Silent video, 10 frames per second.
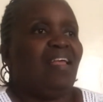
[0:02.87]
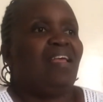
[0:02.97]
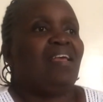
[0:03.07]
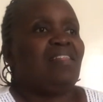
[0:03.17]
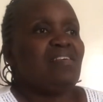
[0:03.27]

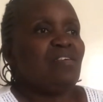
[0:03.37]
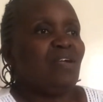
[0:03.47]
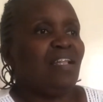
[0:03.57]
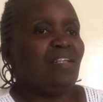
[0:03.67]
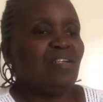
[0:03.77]
Hello,
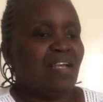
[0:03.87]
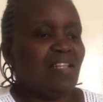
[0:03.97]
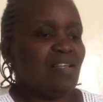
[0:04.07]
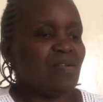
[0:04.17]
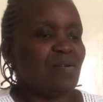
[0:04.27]
hello,
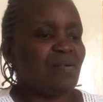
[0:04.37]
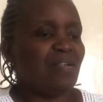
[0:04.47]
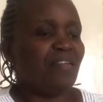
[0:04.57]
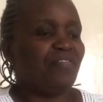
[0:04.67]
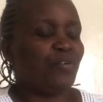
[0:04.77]
hello,
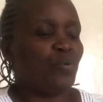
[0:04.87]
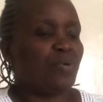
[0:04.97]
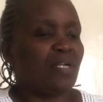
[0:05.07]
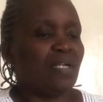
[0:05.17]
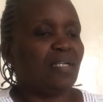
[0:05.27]

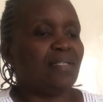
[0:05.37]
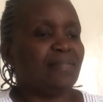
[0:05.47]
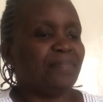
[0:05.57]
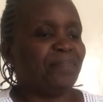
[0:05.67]
everyone.